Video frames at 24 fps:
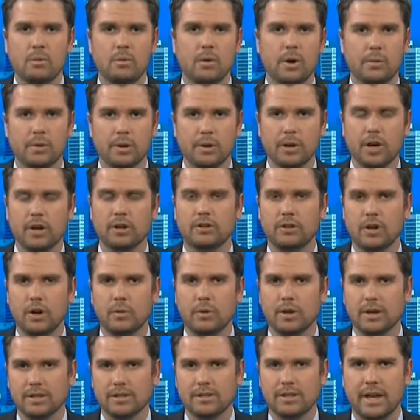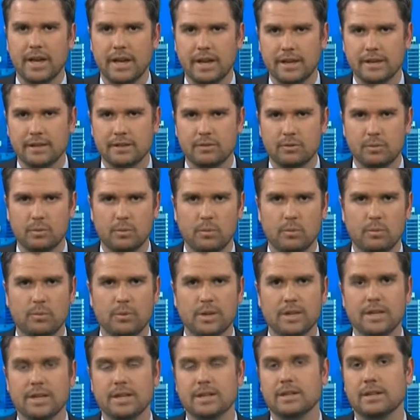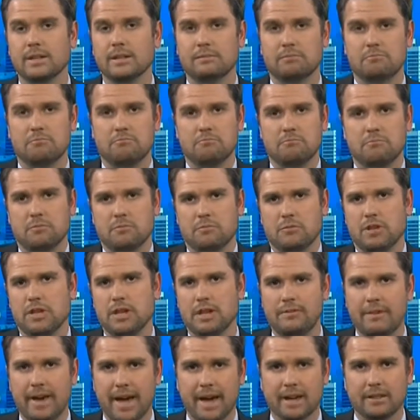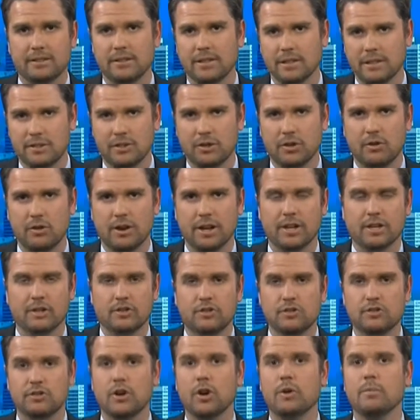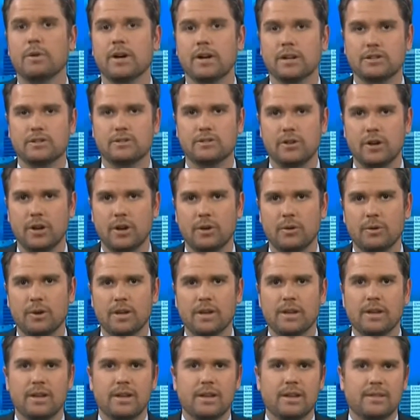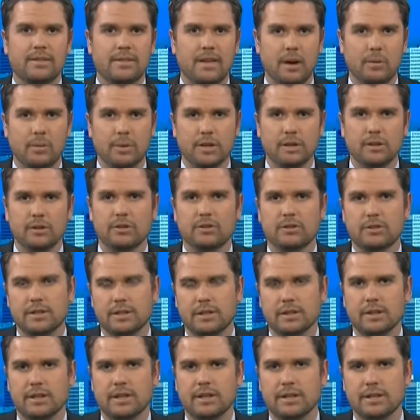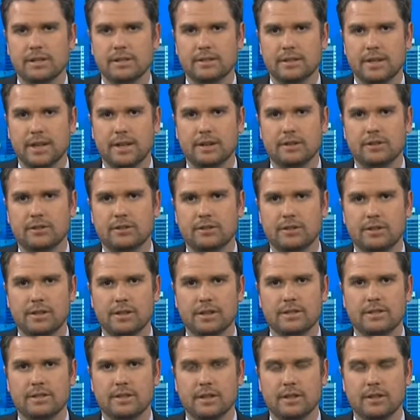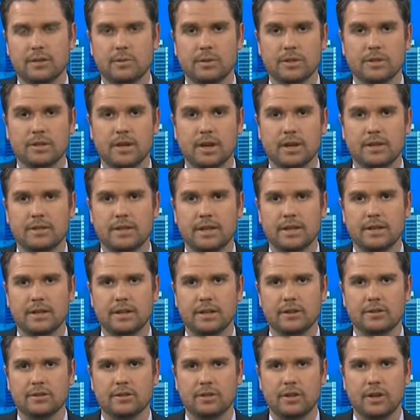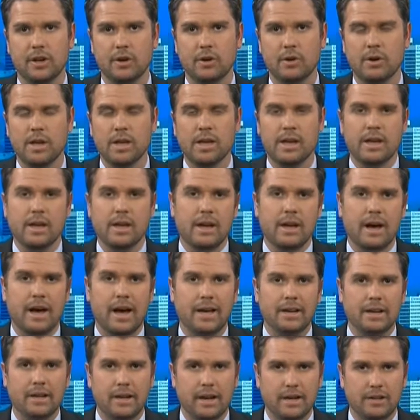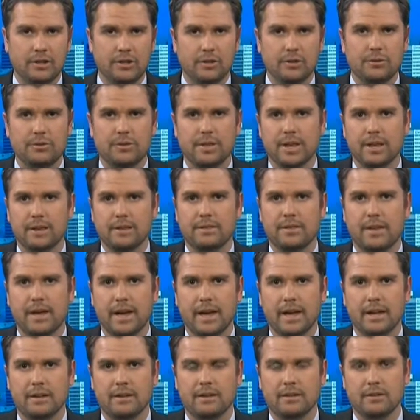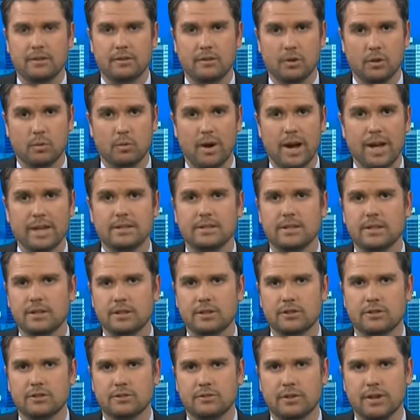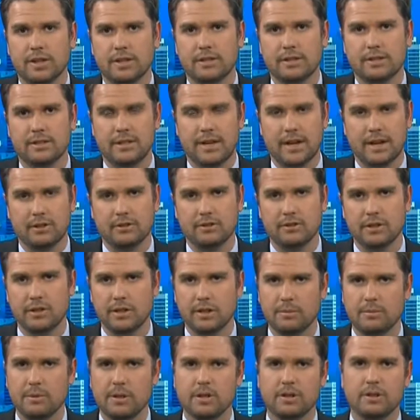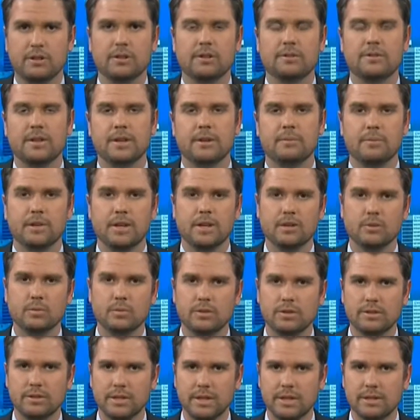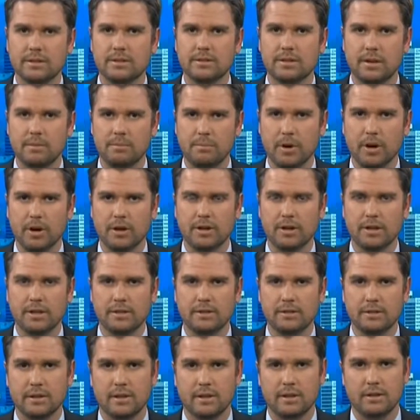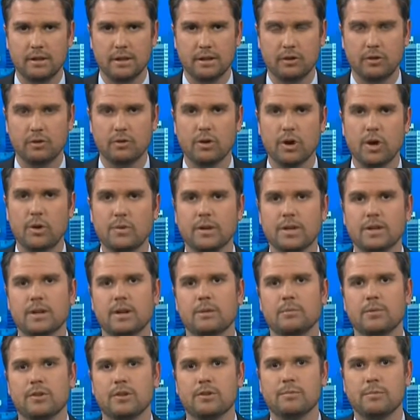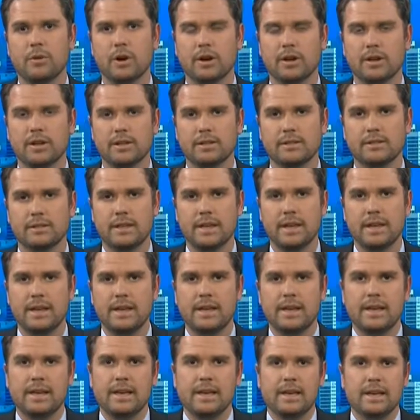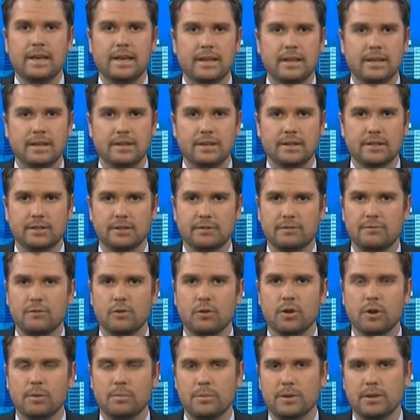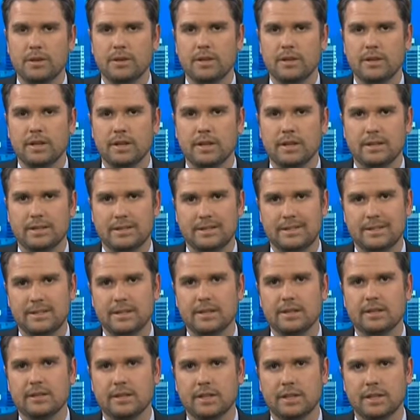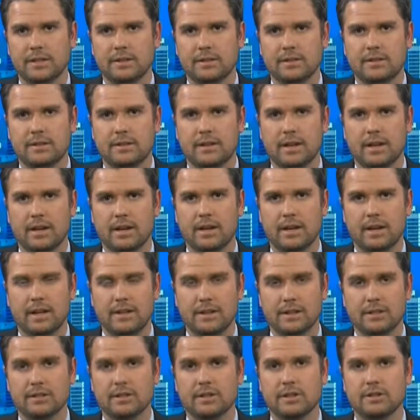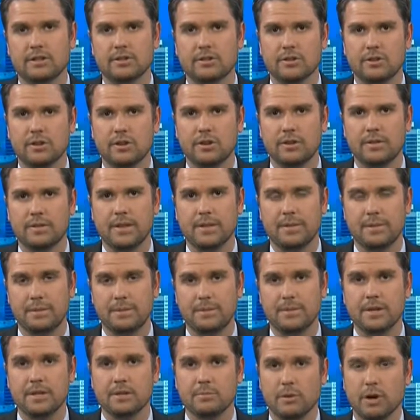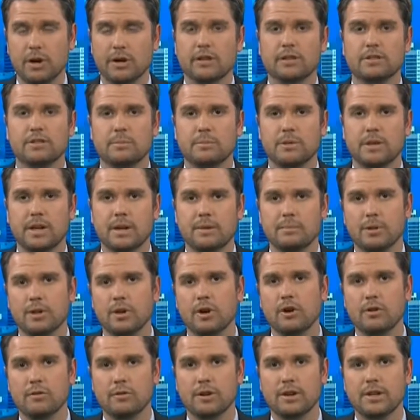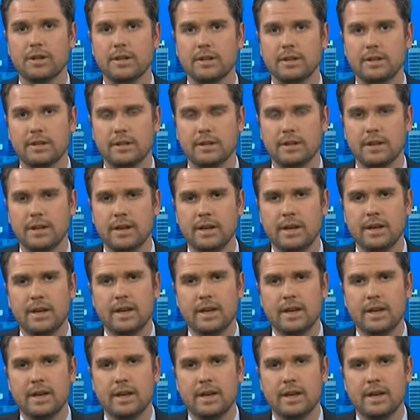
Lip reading: What we don't want to say is we need to give access to credit so much so that we loosen lending standards to the extent that we saw 10 years ago. I do think that the rising interest rates is actually going to be a good thing because we're seeing some markets, a growing number of markets, hitting these affordability ceilings, and it's a concern that these markets are becoming overheated.